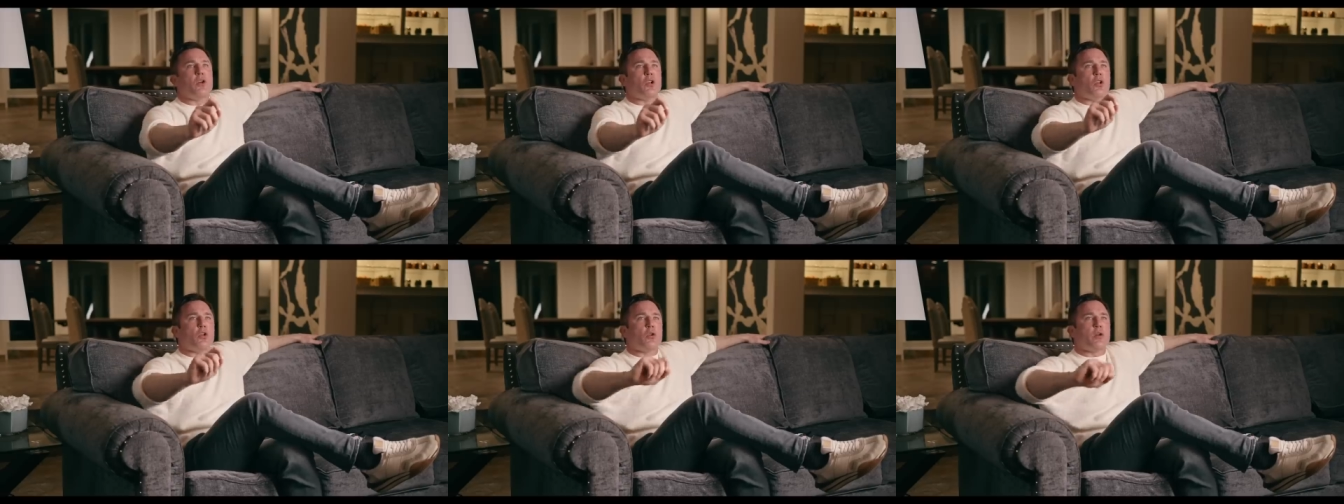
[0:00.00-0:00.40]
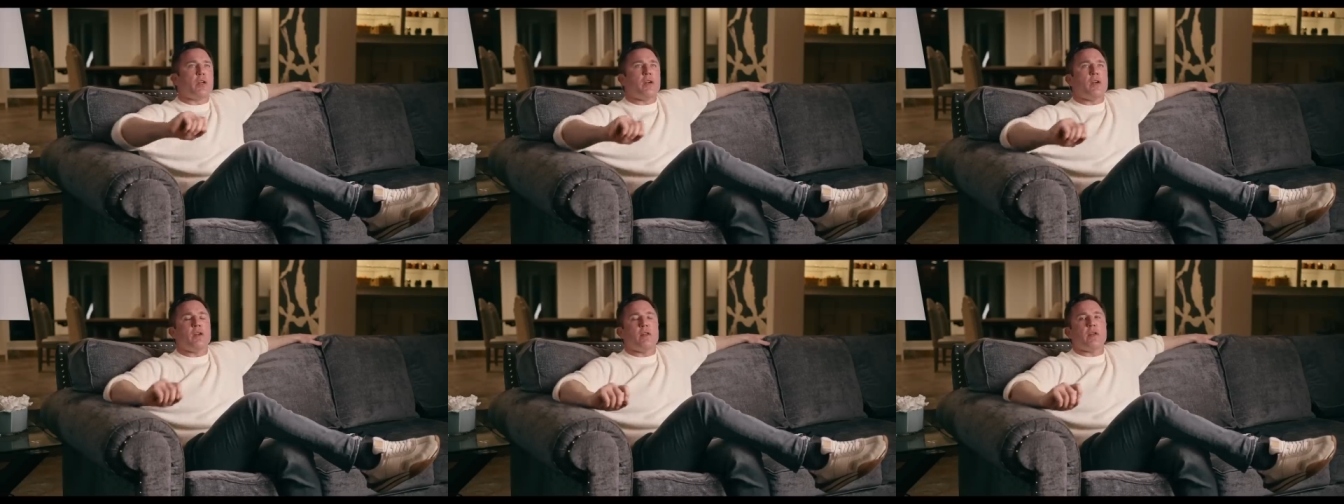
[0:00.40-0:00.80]

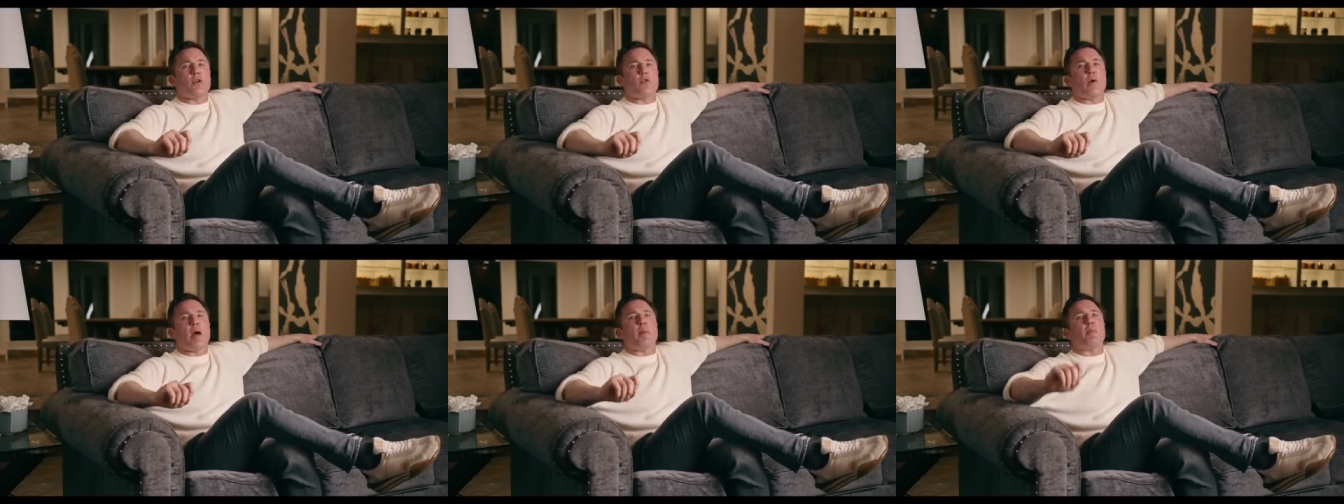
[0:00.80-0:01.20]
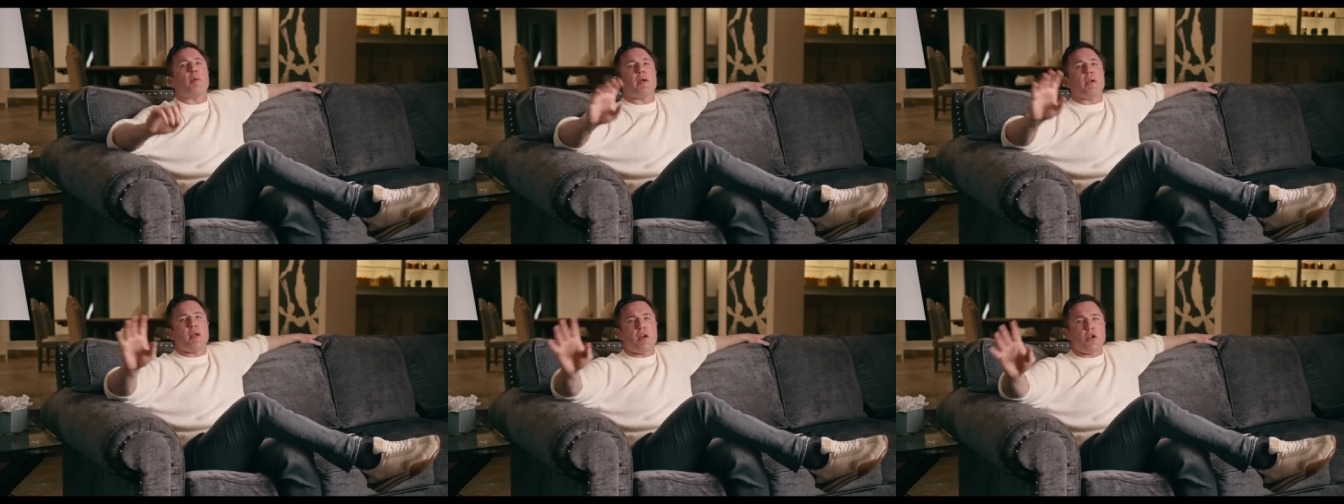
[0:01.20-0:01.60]
learning the
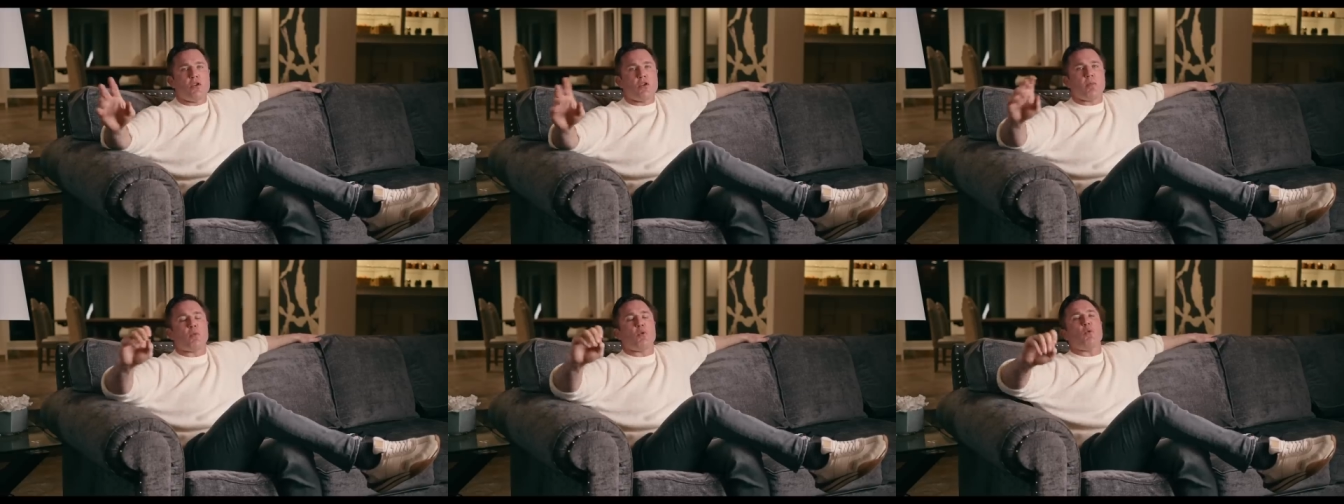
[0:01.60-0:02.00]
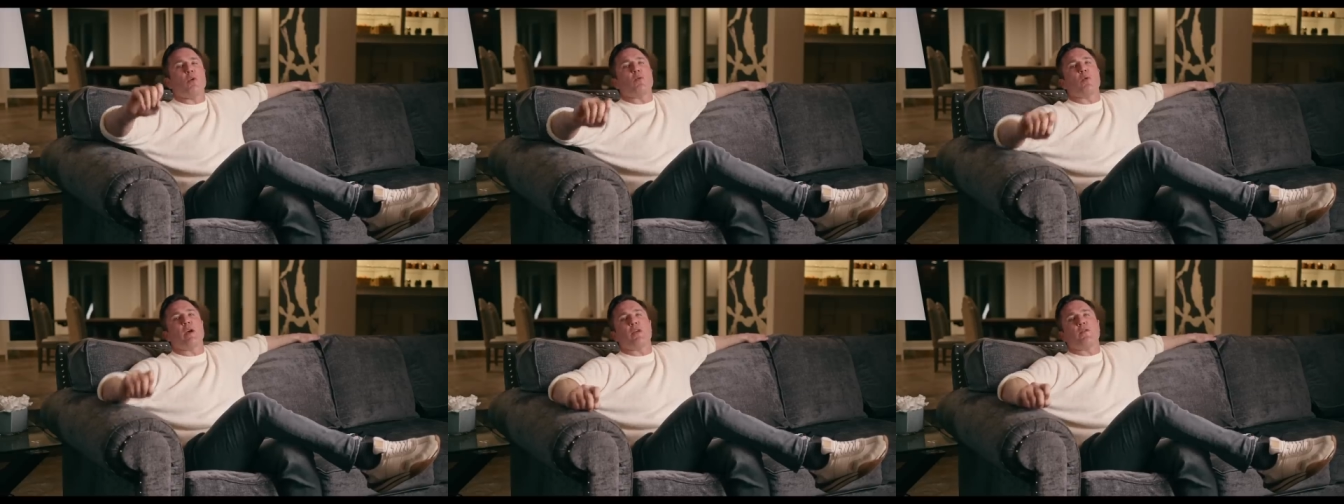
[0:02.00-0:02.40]
grappling,
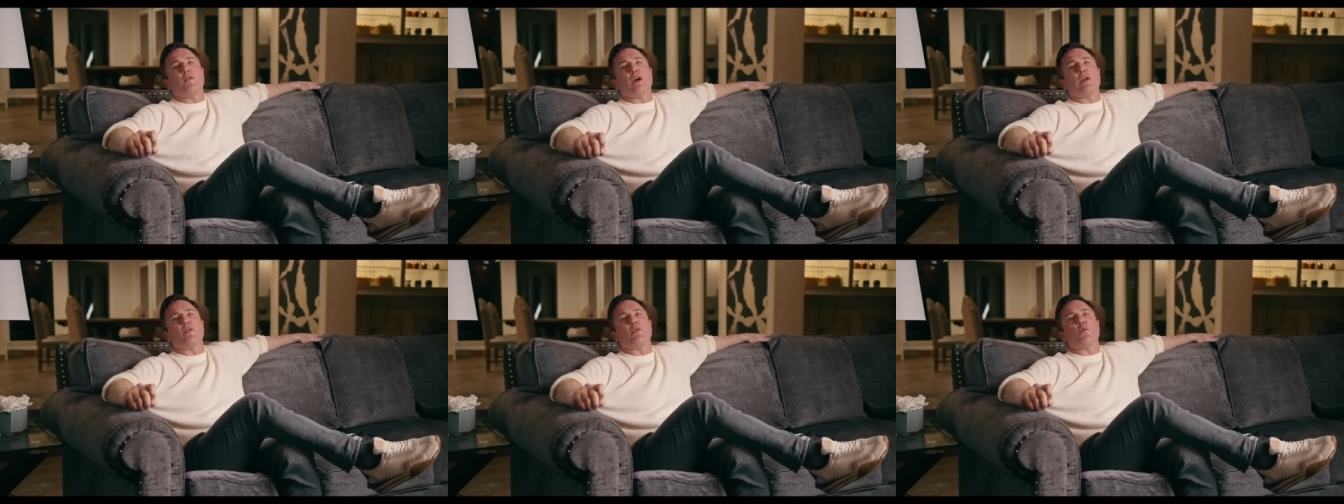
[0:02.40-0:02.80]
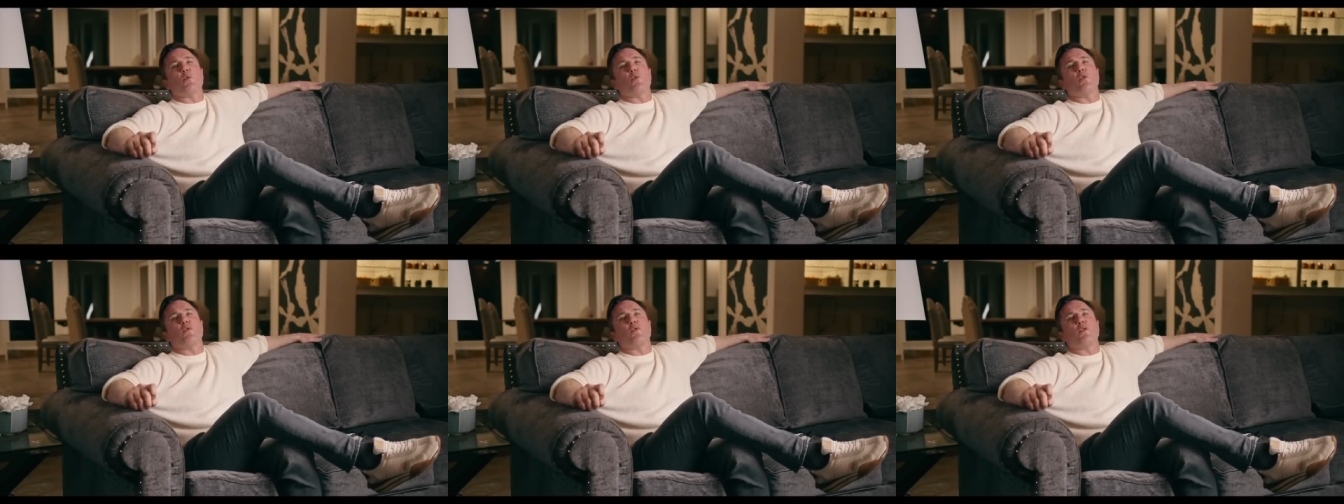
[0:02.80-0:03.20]
#1 ranked fighter in the
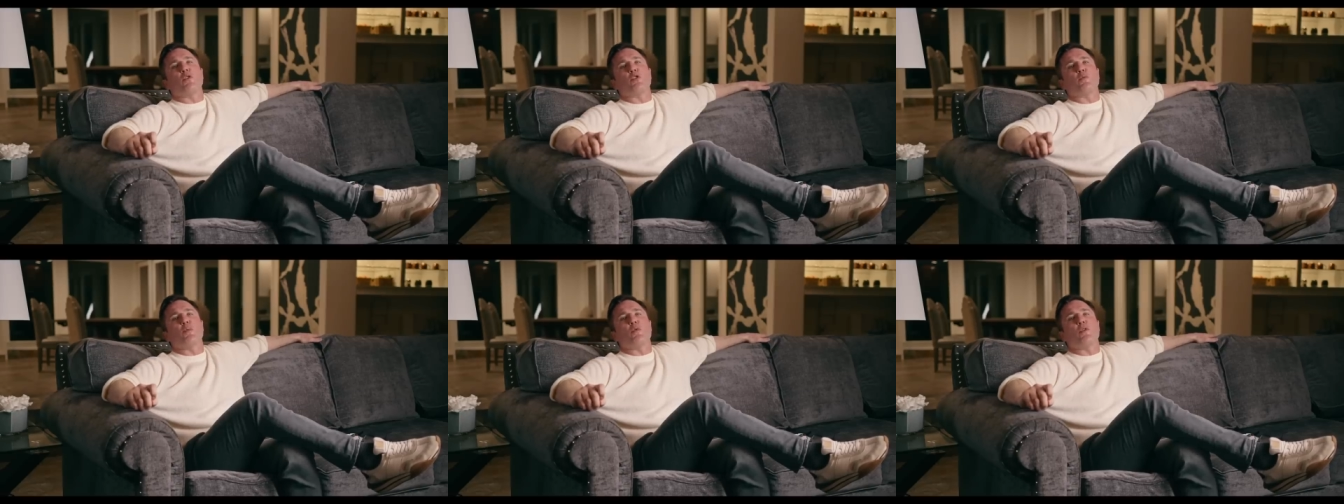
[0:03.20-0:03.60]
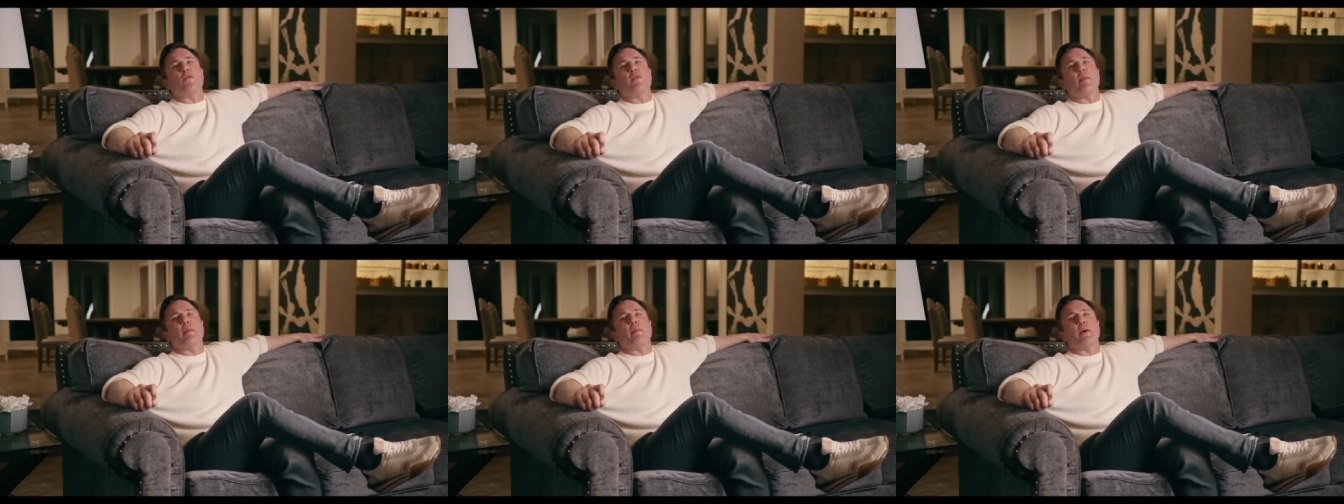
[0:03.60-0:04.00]
world for the sport of
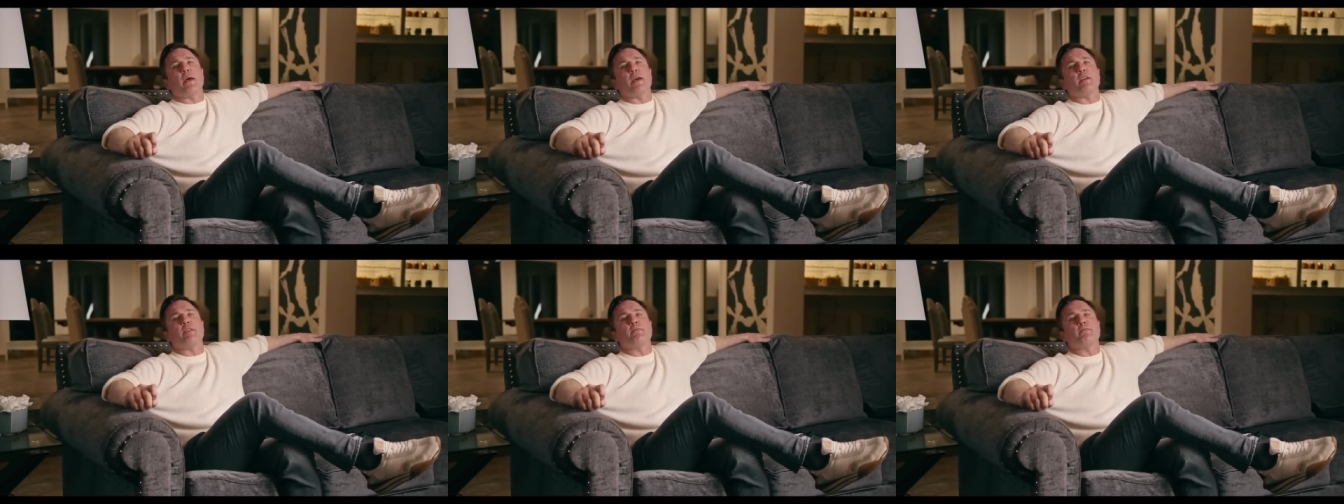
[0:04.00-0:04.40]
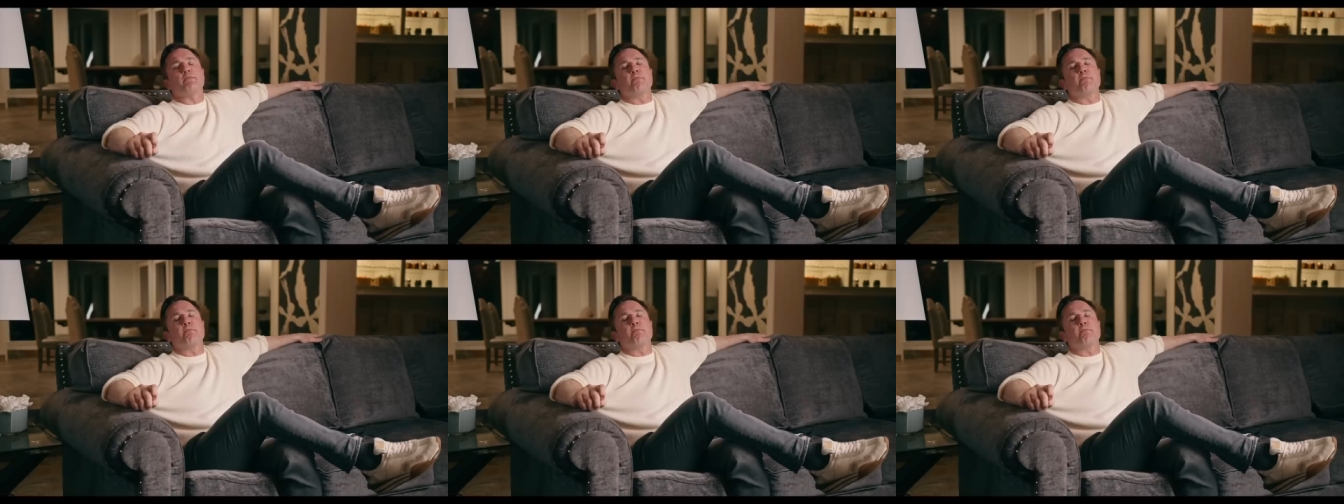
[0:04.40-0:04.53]
MMA,